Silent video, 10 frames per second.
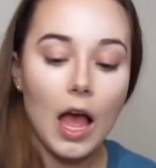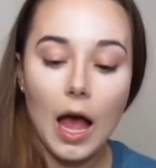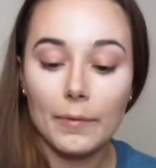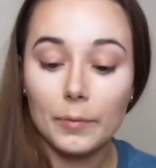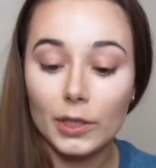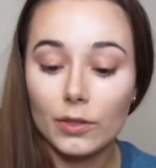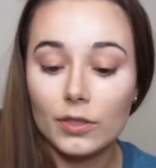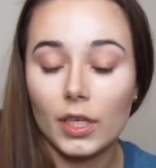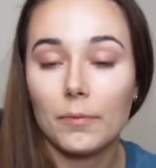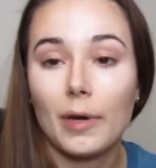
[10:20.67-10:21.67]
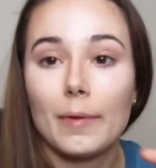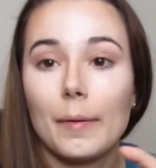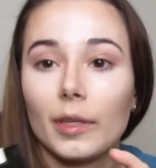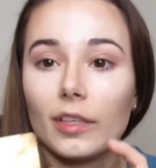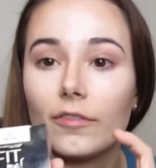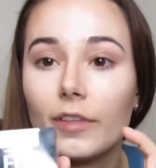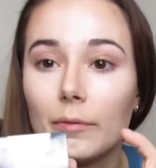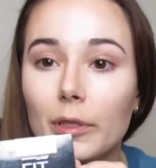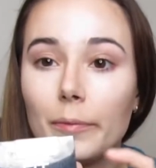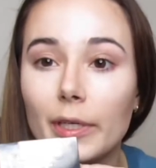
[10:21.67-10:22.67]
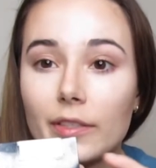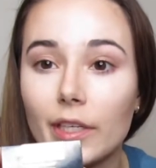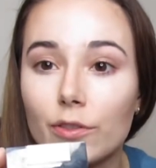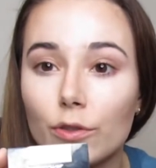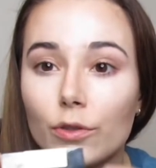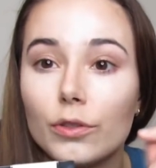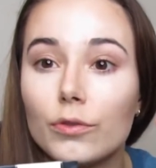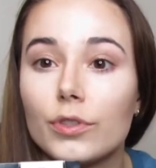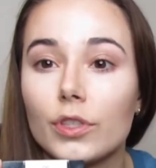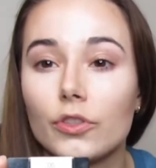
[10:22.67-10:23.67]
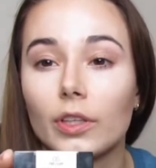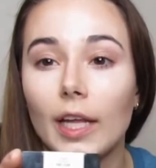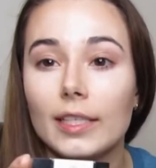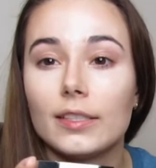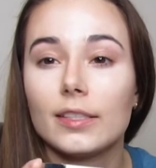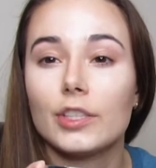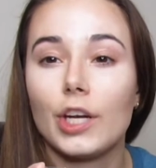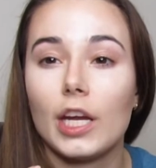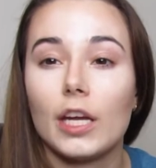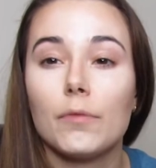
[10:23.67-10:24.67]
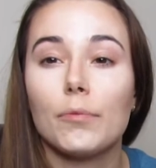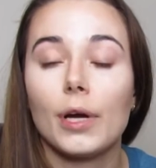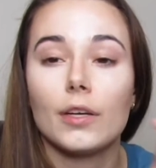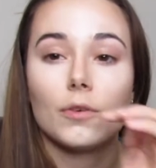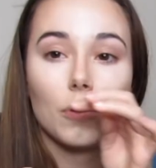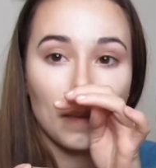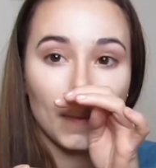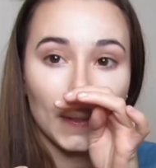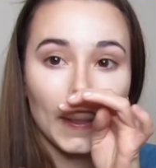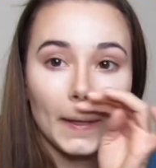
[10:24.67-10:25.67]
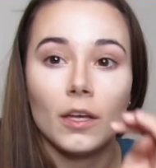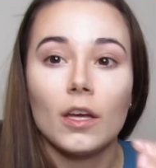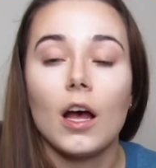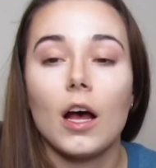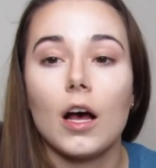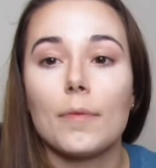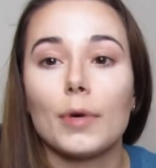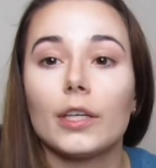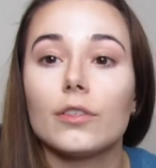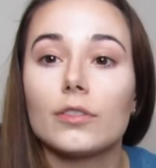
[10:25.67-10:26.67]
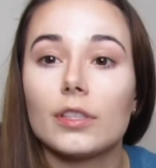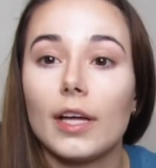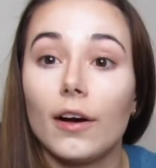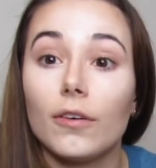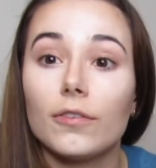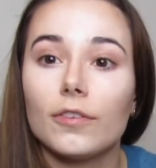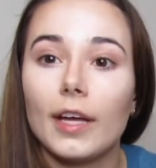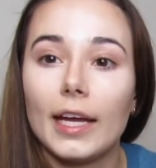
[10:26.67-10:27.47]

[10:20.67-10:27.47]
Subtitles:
gonna be using my Maybelline Fit Me because I do use such a light shade, but normally I use the e.l.f.